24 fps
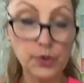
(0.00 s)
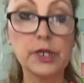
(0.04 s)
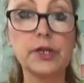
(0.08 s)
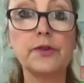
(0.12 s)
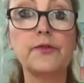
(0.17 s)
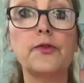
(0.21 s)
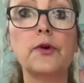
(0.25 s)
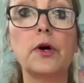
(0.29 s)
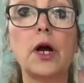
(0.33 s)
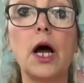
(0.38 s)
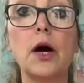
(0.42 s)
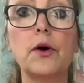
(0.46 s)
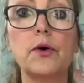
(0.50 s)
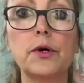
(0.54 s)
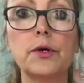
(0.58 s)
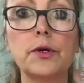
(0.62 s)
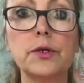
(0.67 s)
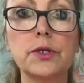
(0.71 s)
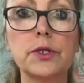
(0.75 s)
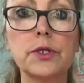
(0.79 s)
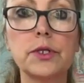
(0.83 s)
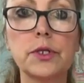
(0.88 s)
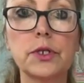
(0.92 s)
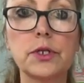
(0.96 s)
24
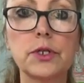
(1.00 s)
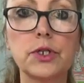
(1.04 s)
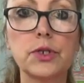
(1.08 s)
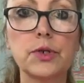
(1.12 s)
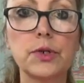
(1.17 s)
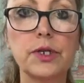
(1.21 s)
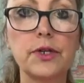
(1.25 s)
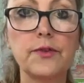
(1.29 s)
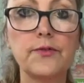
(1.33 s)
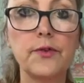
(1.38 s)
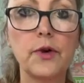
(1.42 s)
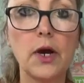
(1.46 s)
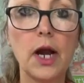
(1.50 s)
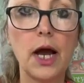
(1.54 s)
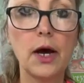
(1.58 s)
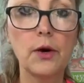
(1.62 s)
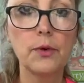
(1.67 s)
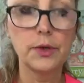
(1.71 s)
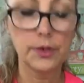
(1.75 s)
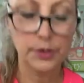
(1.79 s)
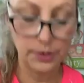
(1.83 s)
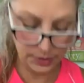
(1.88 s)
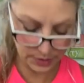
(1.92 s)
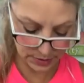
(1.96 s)
hours.
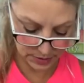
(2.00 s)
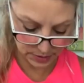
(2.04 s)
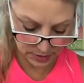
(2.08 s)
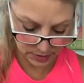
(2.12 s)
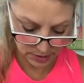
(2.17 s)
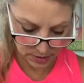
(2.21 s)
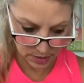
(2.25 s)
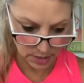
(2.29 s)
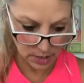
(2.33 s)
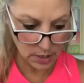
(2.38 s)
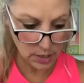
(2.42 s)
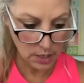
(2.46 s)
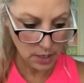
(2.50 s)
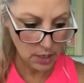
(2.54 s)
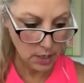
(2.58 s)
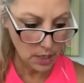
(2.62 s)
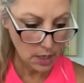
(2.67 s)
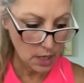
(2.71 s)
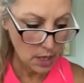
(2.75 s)
24 hours.